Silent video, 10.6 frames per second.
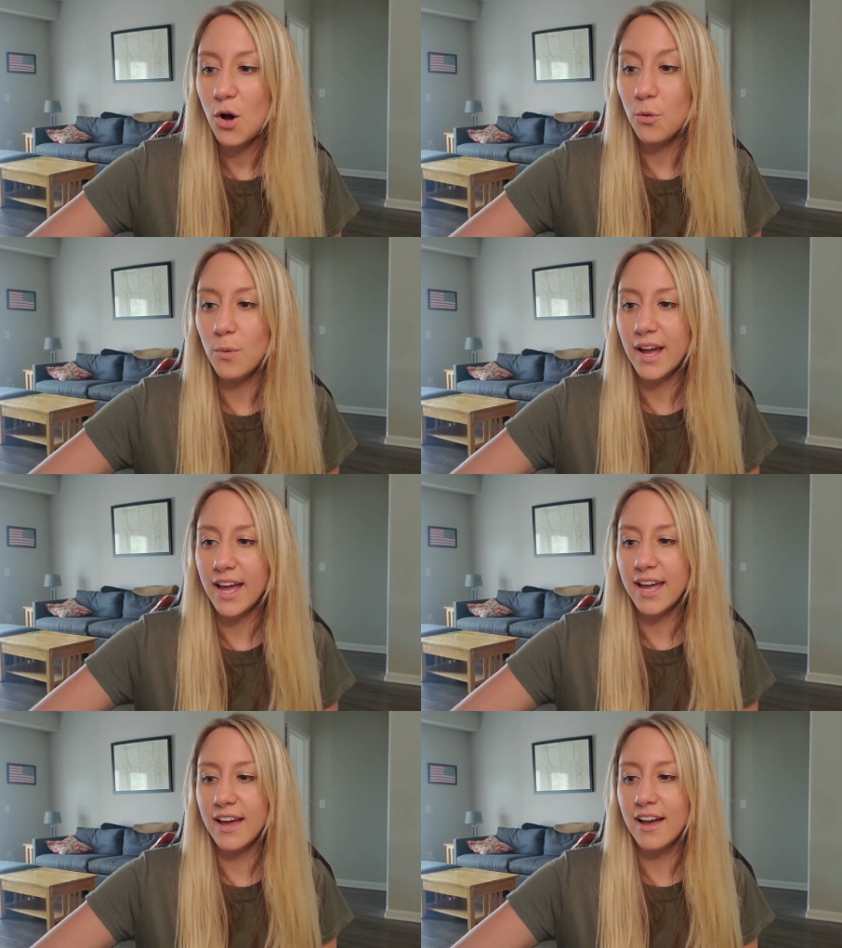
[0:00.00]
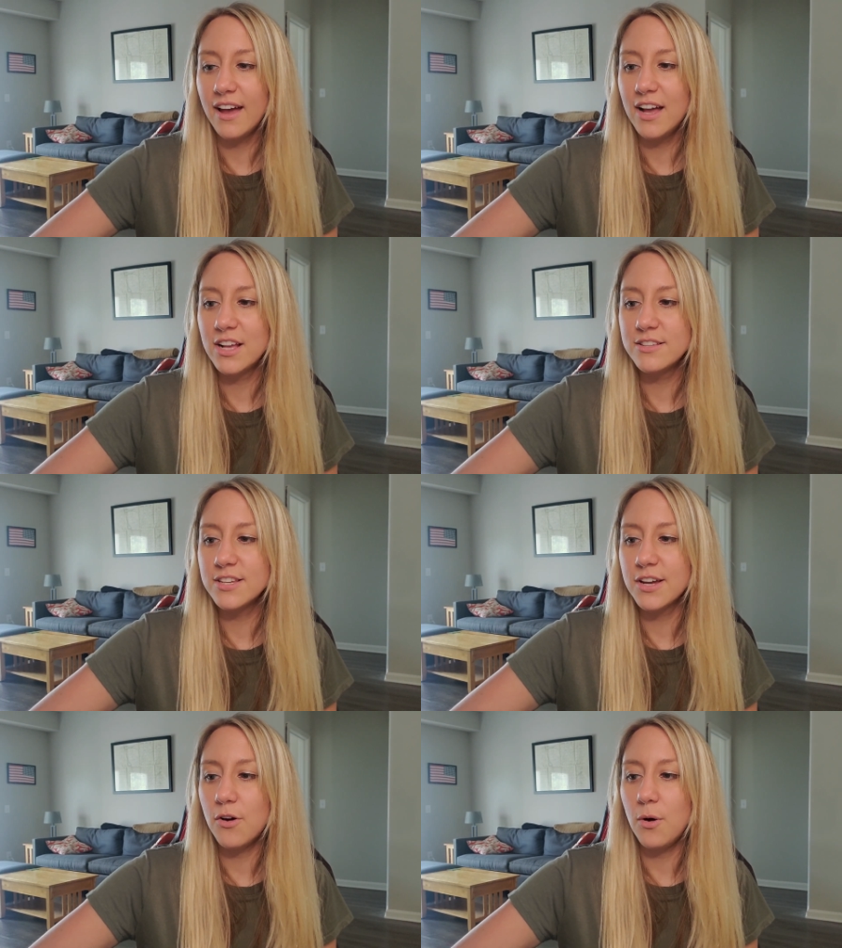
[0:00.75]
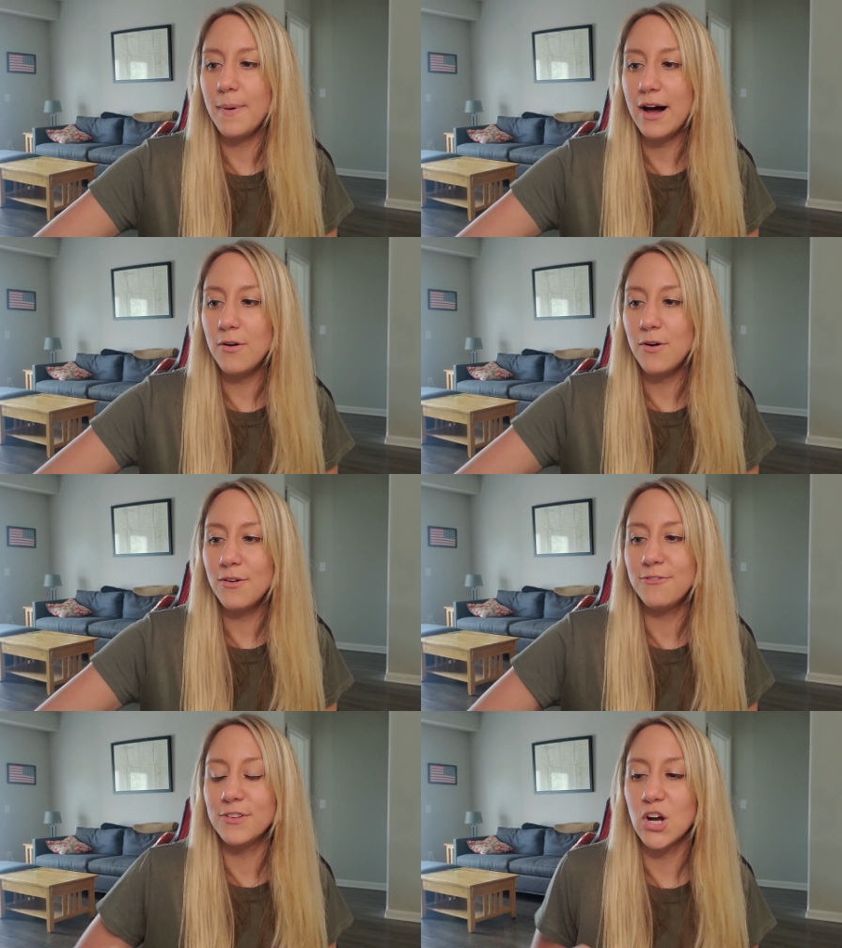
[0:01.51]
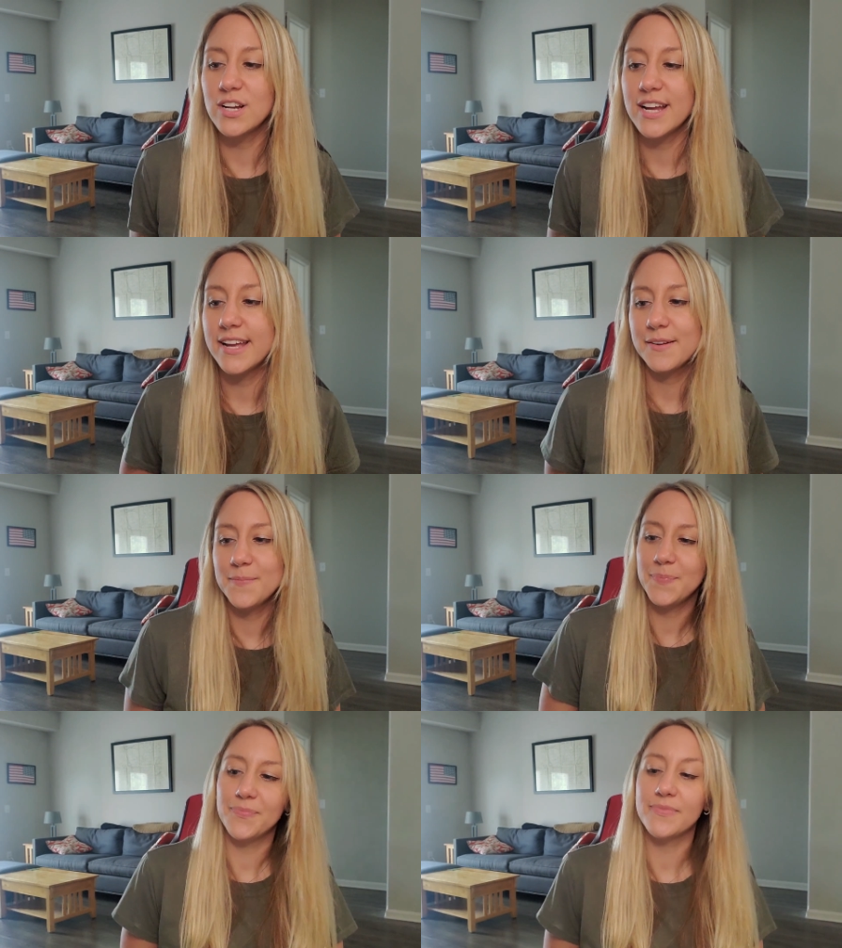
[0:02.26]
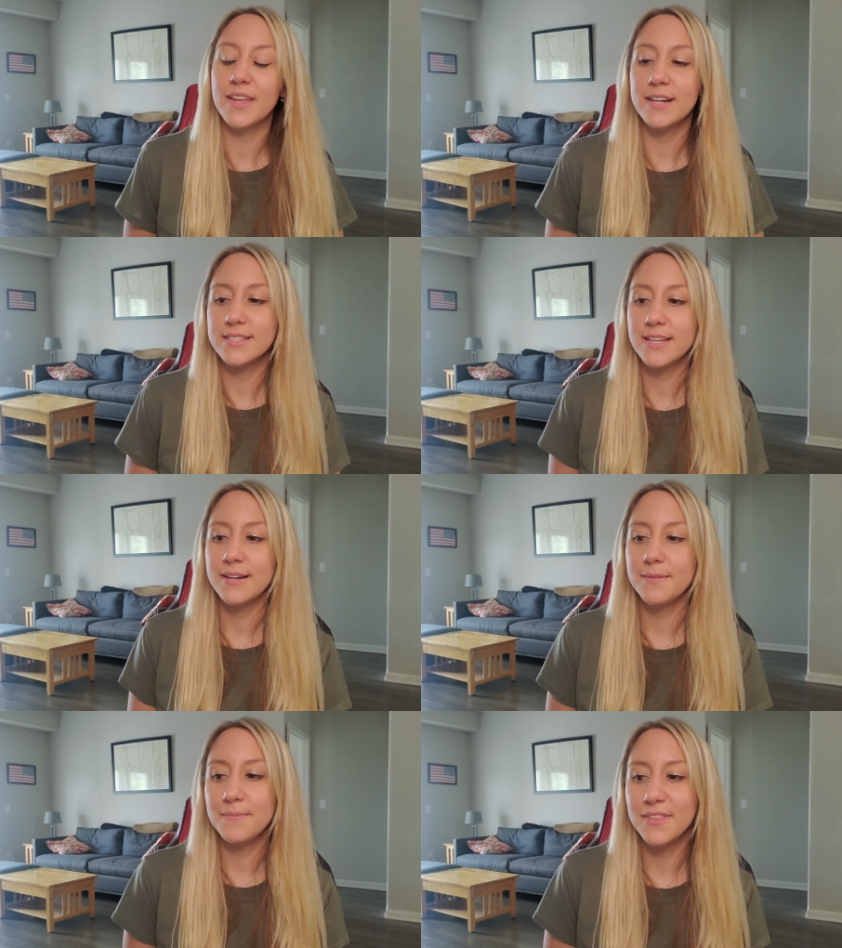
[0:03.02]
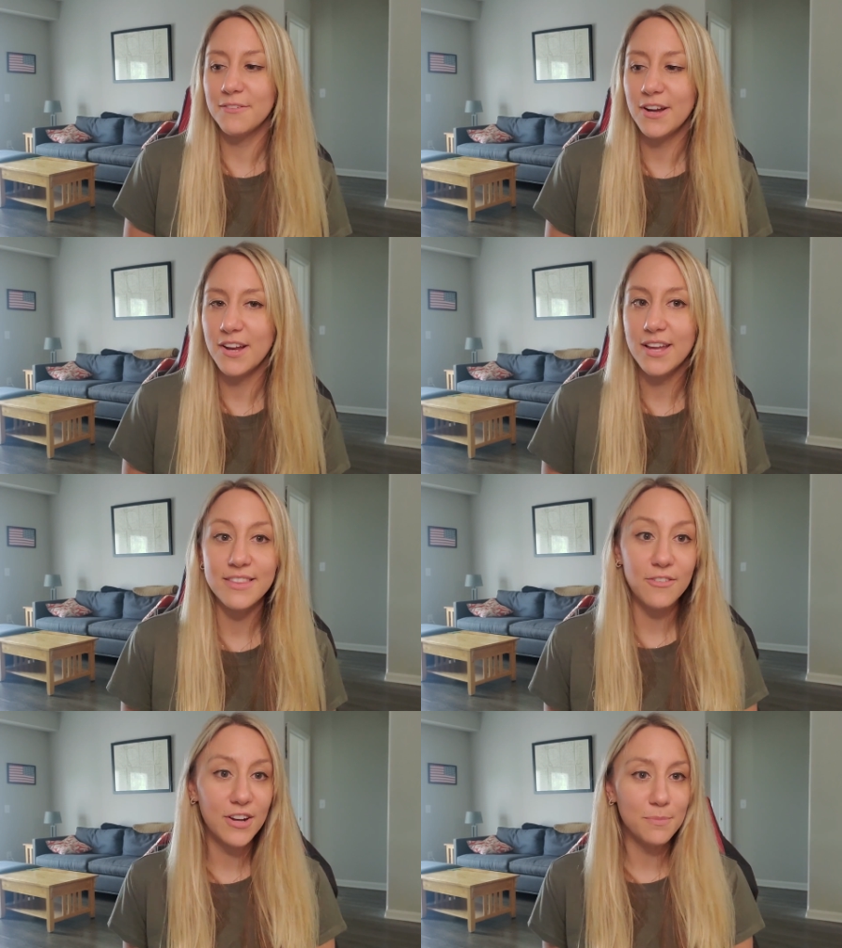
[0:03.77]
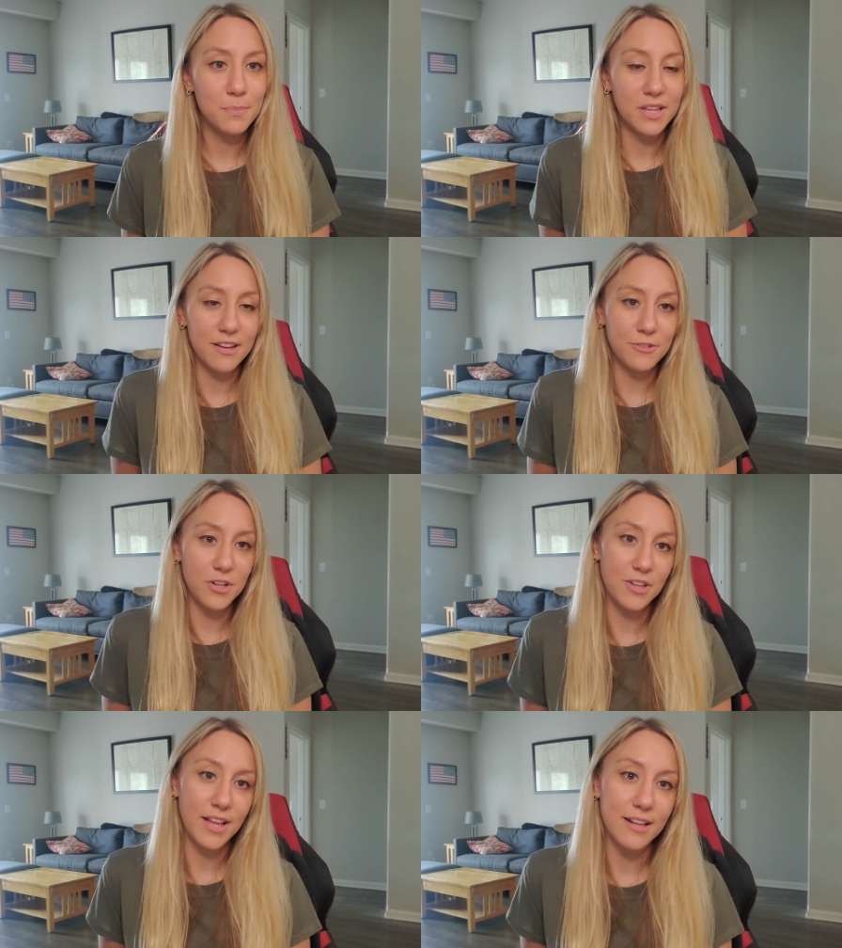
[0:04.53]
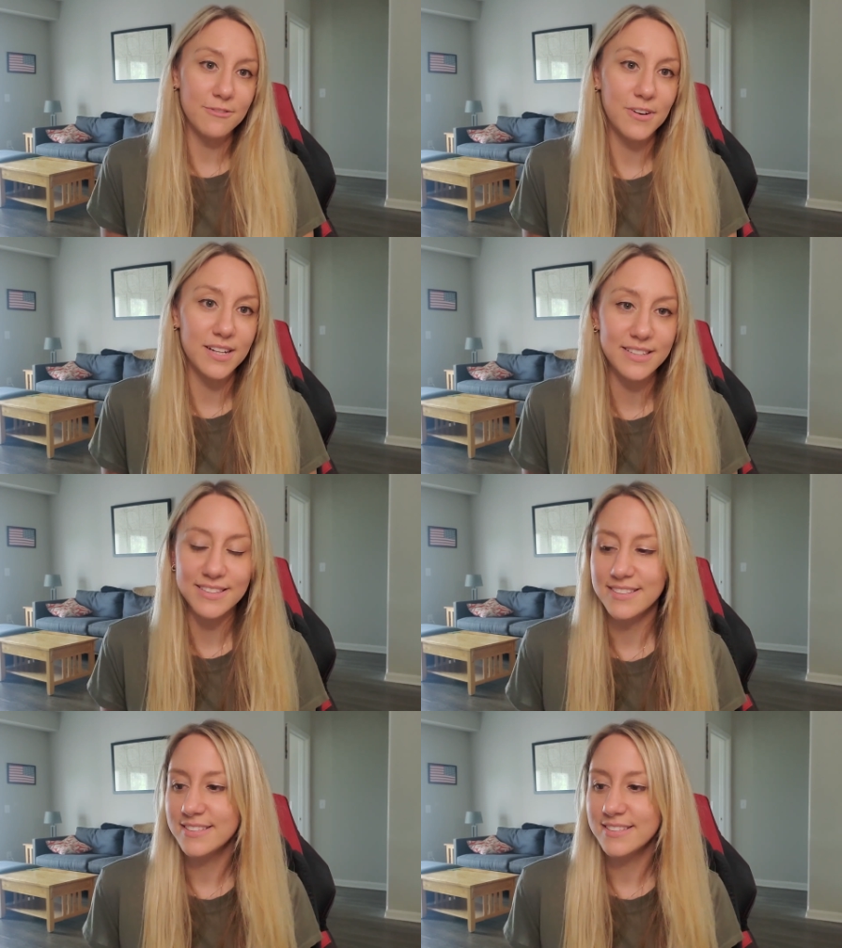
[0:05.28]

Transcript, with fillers: way to go about flirting because um, they're very they're very playful and fun.